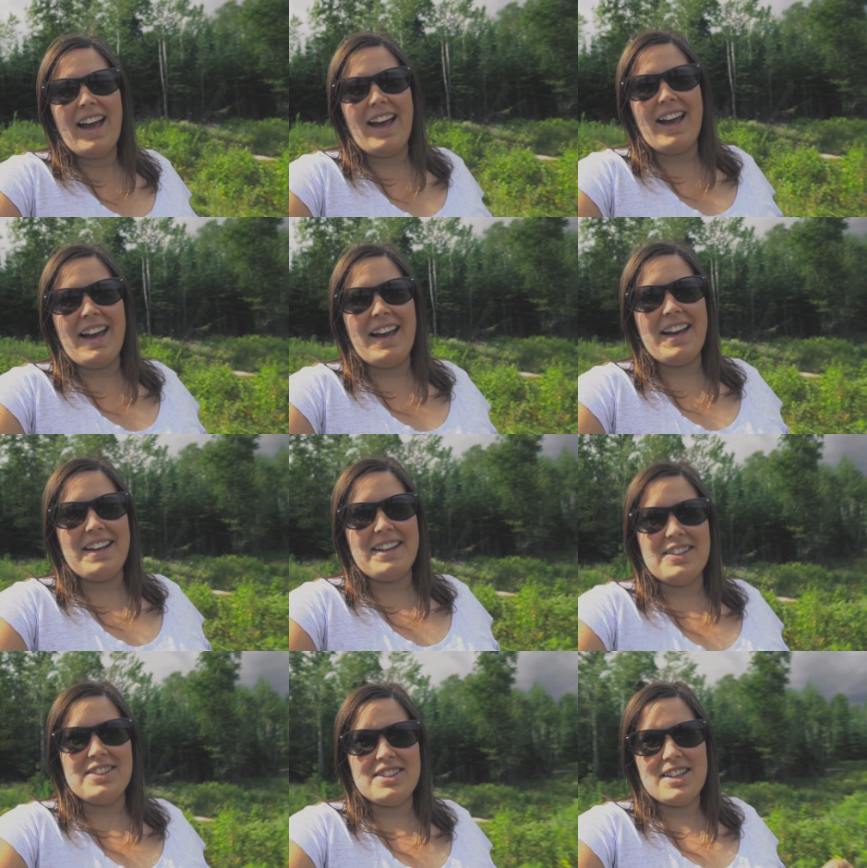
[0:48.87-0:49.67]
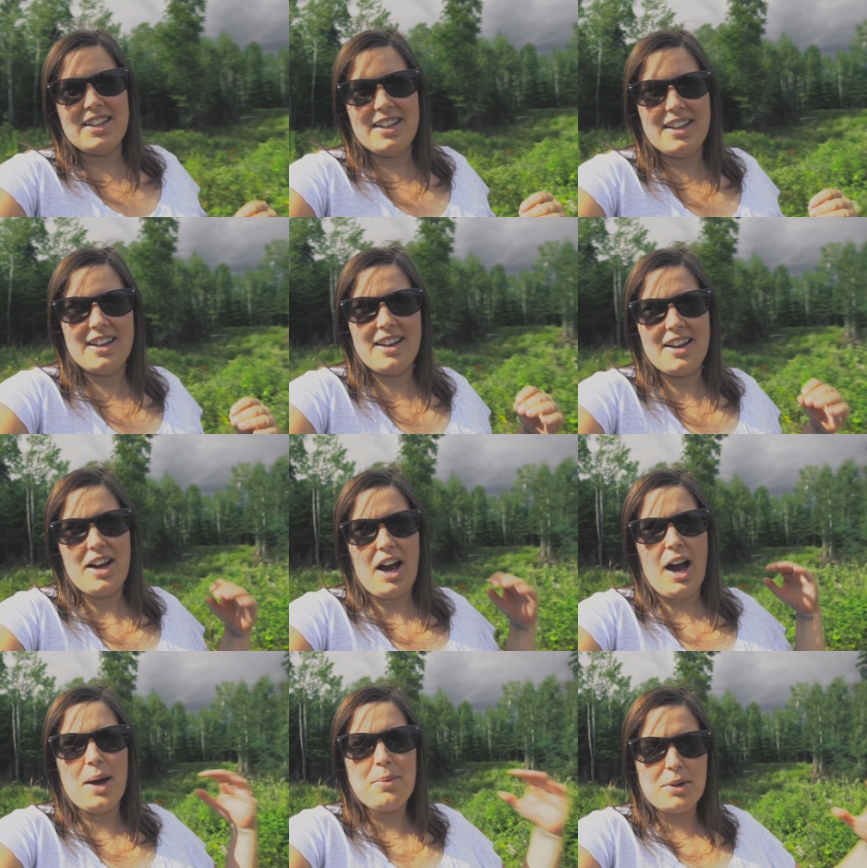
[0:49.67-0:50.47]
and
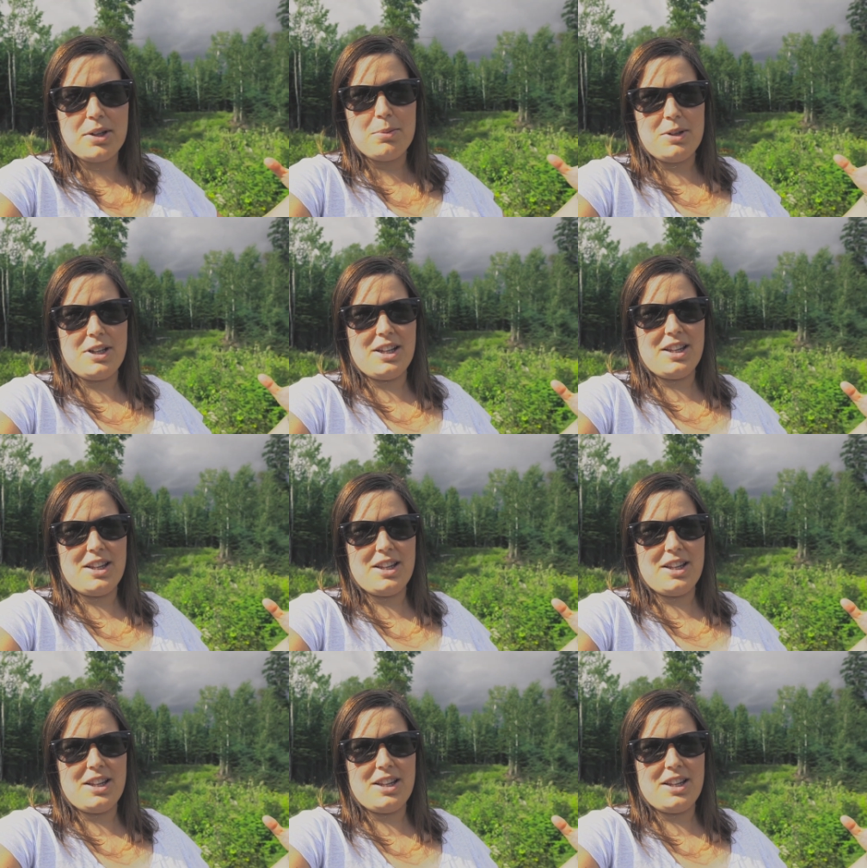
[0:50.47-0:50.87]
I'm gonna be